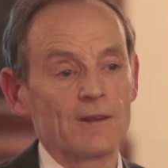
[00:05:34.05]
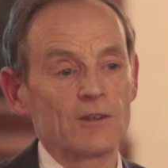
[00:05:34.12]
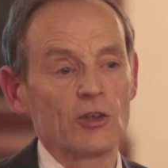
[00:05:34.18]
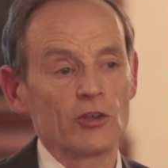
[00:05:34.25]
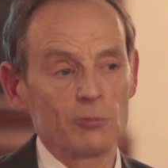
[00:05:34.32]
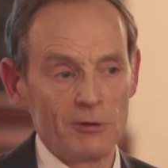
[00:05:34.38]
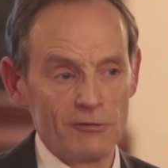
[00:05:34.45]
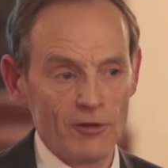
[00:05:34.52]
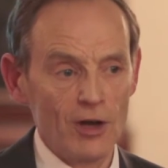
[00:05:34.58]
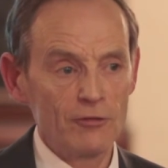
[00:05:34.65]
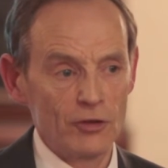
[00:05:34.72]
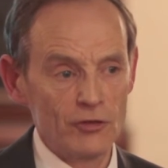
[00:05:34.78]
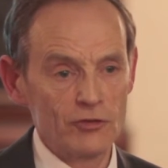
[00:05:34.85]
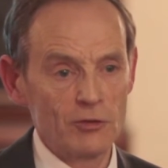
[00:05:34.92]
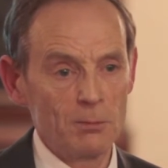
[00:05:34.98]
It cost me
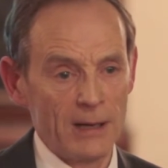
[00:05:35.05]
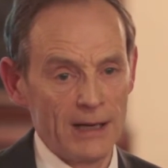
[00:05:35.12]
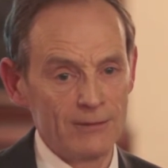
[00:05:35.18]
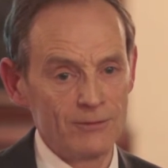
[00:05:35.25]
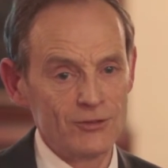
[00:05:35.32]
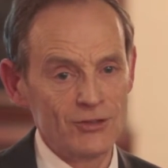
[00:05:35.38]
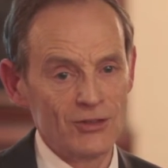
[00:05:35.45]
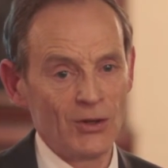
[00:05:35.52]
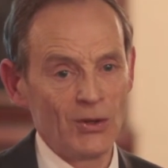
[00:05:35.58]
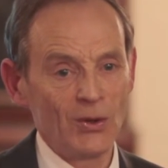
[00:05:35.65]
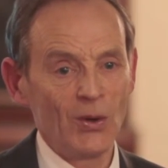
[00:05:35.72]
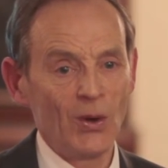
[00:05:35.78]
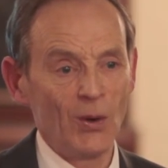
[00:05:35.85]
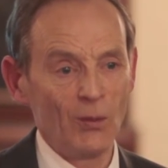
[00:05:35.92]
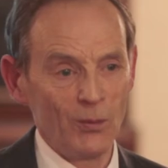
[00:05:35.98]
£500
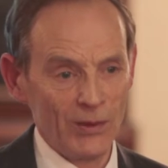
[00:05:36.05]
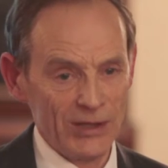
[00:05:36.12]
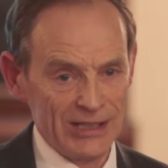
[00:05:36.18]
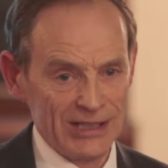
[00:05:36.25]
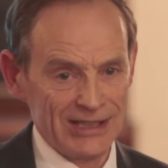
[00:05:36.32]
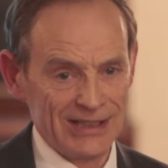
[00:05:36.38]
a week.